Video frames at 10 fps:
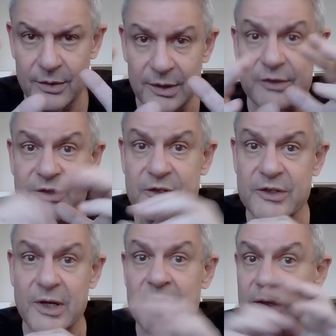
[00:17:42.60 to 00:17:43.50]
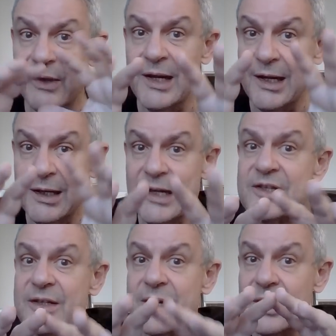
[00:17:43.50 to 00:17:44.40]
He
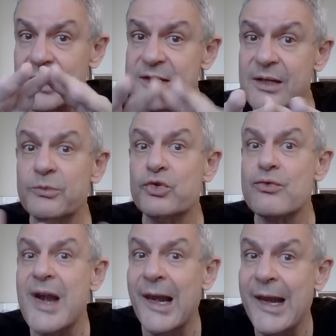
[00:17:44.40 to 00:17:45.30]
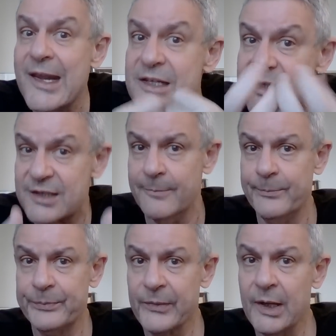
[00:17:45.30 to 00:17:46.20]
needs them to release
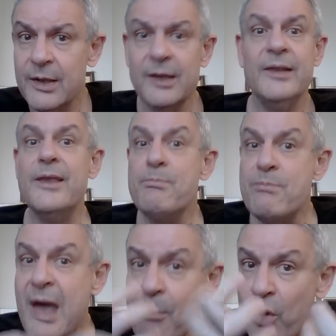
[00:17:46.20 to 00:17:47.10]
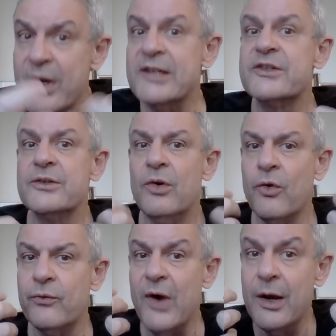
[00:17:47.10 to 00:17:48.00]
the memories
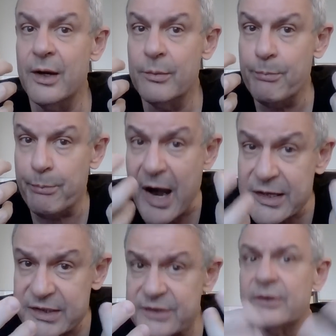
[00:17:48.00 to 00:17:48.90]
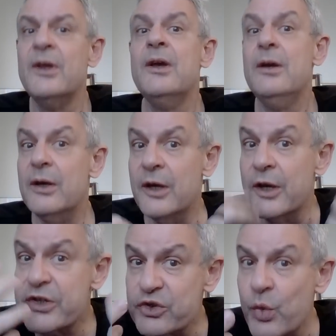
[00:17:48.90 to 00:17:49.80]
of past,
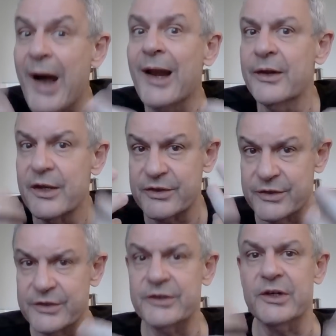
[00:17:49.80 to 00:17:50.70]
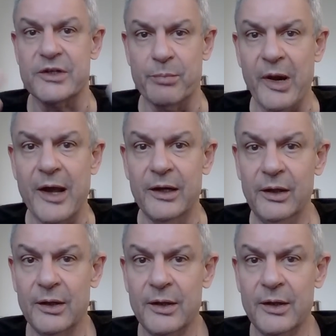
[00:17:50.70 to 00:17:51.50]
erstwhile narcissistic supply